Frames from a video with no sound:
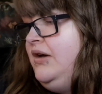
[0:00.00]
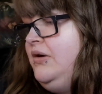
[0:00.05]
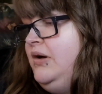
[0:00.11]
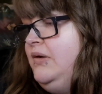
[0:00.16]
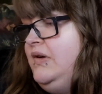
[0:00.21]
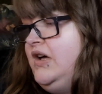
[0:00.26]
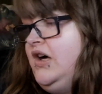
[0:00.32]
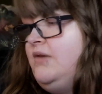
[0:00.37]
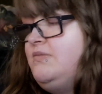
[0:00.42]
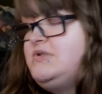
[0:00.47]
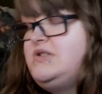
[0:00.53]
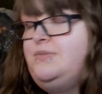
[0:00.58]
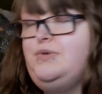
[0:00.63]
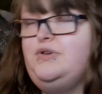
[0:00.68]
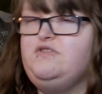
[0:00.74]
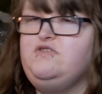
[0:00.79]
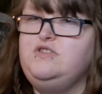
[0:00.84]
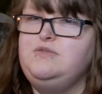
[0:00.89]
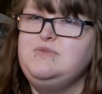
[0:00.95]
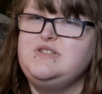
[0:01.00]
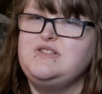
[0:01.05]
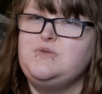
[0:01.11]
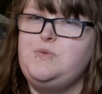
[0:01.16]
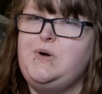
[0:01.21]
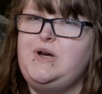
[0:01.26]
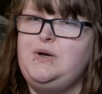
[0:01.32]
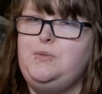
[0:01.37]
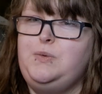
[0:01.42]
When it comes to perfumes, it's
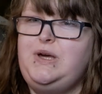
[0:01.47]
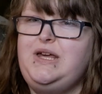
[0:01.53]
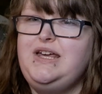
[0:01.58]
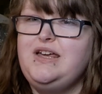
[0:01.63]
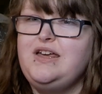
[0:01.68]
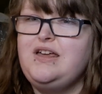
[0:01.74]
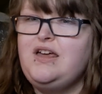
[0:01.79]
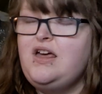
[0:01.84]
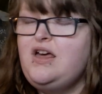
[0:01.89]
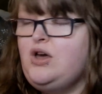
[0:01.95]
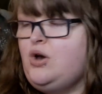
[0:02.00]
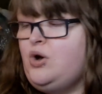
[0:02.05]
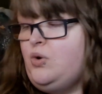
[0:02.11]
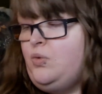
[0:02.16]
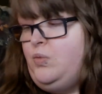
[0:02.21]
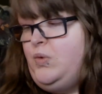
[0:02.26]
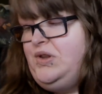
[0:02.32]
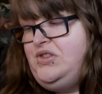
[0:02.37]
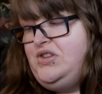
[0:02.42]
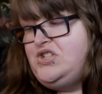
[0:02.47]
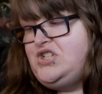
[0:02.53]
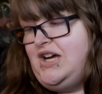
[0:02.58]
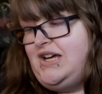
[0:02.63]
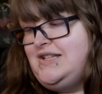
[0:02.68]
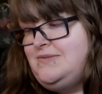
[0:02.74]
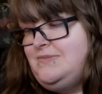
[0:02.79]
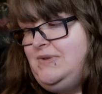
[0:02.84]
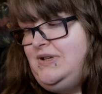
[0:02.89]
quite weak. With the
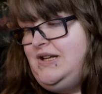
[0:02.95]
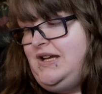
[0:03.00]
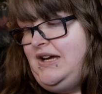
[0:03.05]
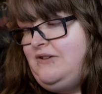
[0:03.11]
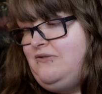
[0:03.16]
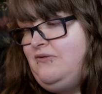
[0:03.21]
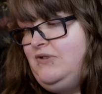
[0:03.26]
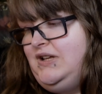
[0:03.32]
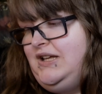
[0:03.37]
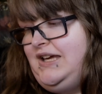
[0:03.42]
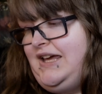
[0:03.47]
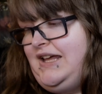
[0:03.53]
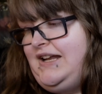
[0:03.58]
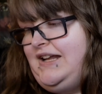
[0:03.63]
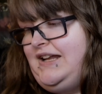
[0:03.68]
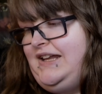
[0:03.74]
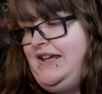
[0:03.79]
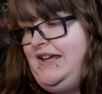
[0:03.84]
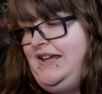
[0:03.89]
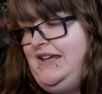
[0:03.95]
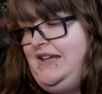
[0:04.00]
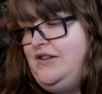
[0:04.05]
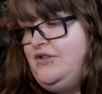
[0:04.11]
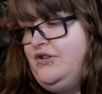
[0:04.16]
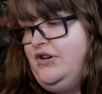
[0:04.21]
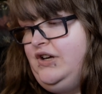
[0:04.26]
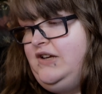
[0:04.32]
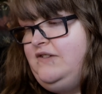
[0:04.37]
jasmine, I don't really get it
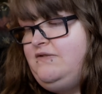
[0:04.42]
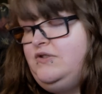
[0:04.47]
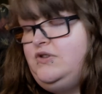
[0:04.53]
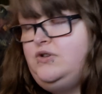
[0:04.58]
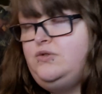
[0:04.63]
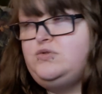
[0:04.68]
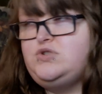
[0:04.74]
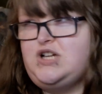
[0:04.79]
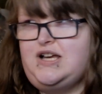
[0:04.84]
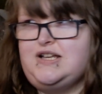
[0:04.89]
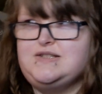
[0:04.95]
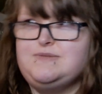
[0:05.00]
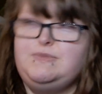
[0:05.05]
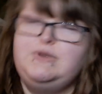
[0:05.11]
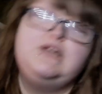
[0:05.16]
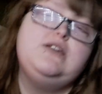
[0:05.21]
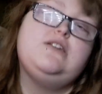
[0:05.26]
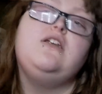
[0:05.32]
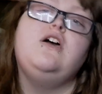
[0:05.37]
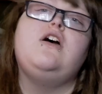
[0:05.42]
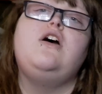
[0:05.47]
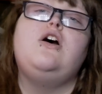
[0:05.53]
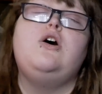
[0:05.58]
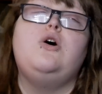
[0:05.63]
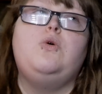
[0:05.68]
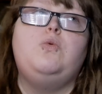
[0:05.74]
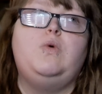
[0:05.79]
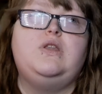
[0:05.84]
either, even though jasmine,
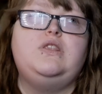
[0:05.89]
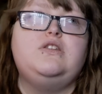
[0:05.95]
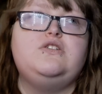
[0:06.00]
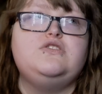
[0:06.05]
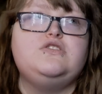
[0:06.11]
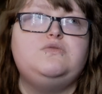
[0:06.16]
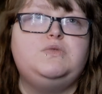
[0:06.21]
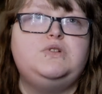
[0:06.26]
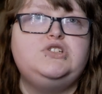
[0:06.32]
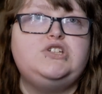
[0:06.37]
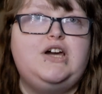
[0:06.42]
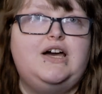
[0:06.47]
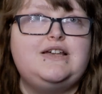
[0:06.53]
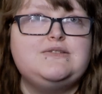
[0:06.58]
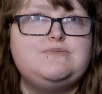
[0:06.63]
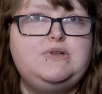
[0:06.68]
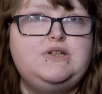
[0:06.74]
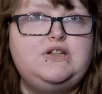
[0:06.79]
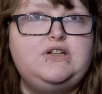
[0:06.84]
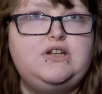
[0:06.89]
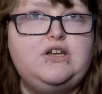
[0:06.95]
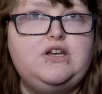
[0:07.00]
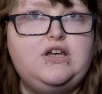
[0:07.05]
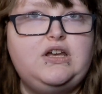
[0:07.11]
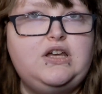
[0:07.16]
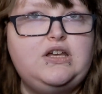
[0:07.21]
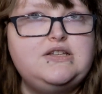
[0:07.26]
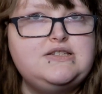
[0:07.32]
when jasmine
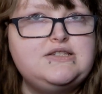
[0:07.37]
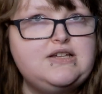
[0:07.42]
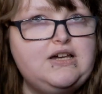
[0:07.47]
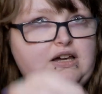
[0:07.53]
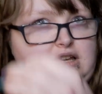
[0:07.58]
is